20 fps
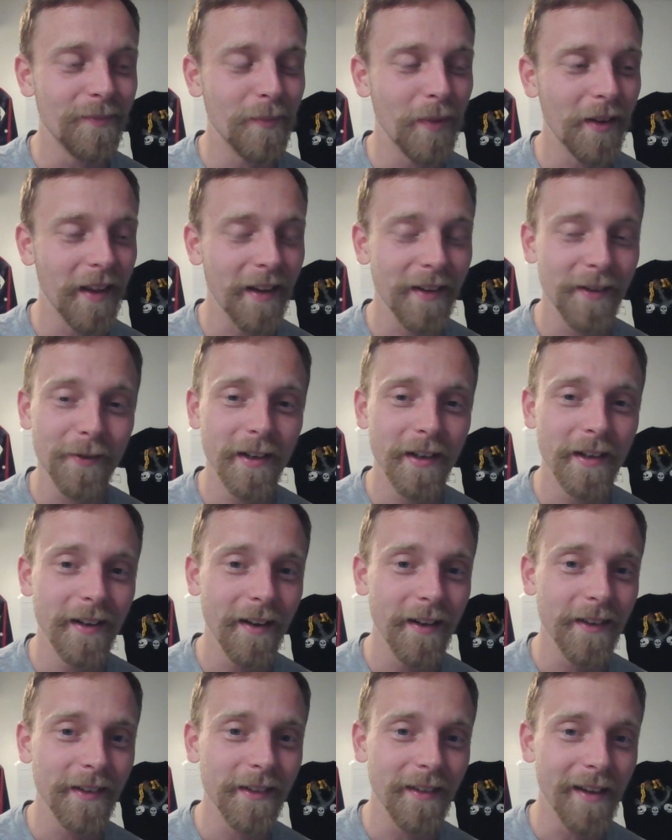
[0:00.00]
that's what he
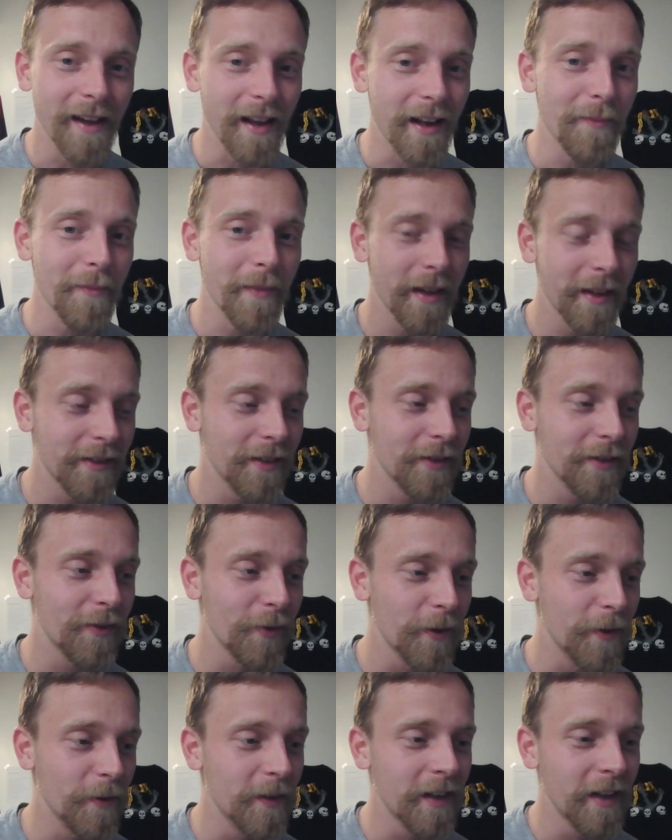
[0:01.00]
does, and he makes it
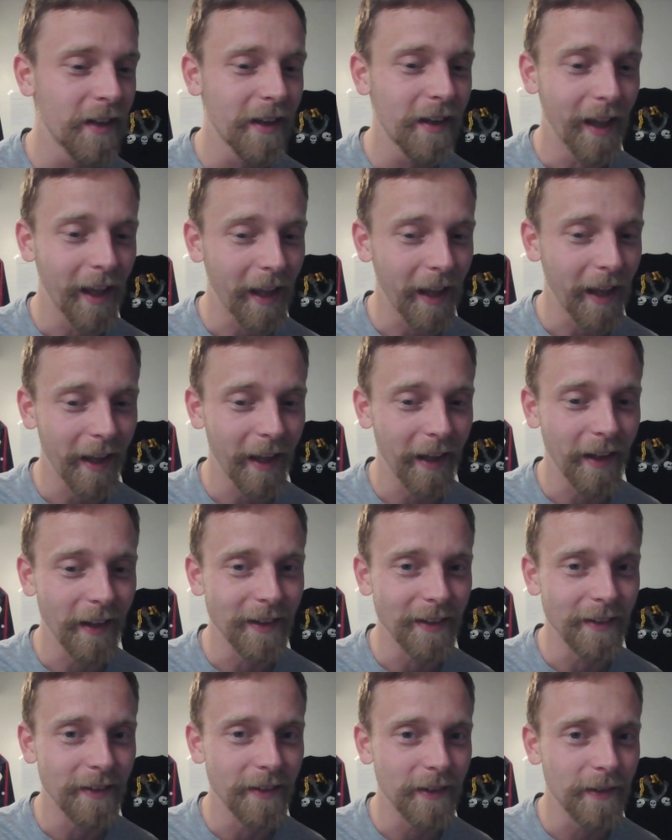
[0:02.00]
through.
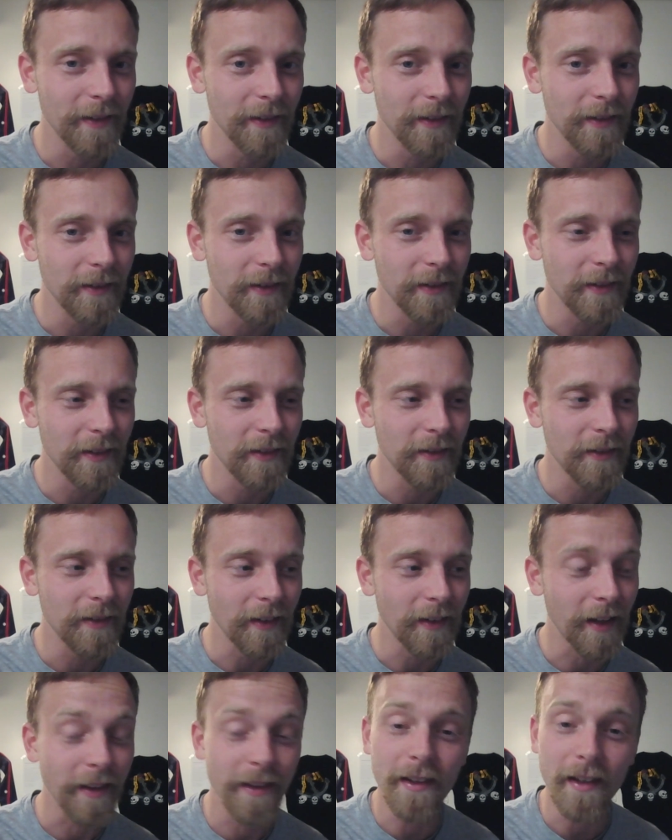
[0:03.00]
And
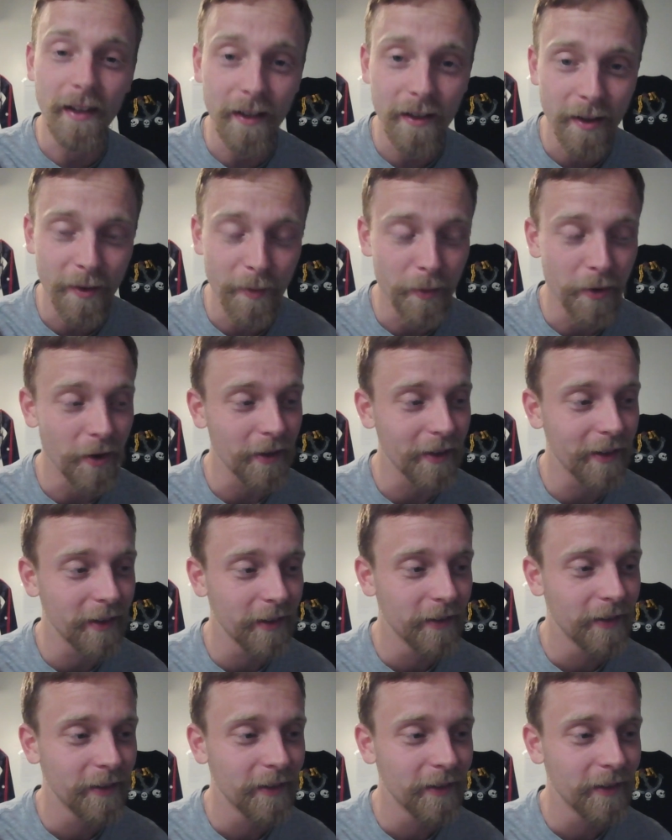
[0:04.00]
at the end of the book,